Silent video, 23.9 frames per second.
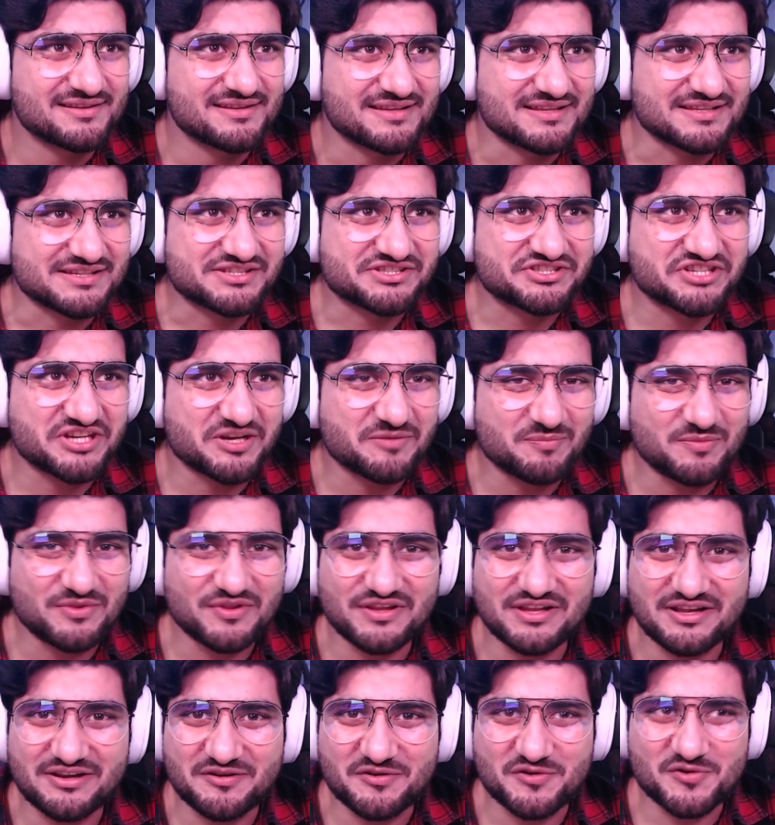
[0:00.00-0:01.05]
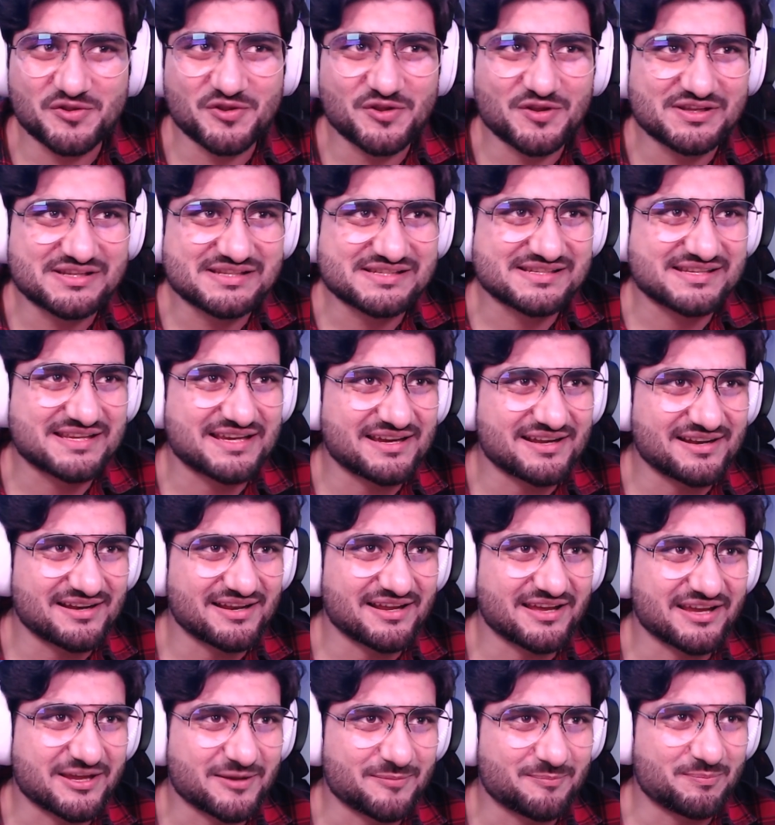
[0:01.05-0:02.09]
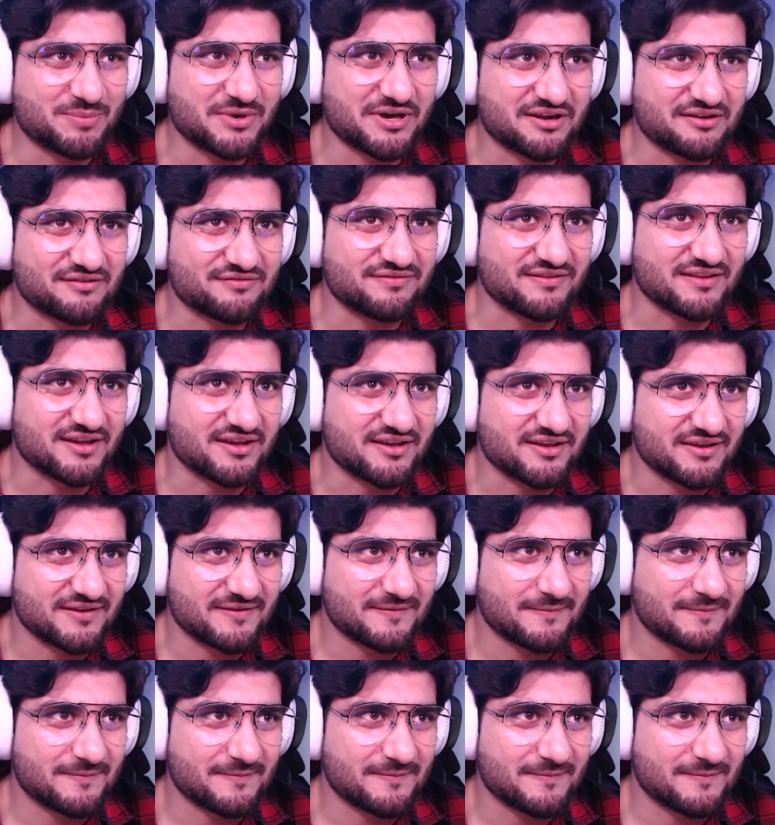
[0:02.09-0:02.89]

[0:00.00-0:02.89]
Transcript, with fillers: His ship looks kind of like a butterfly.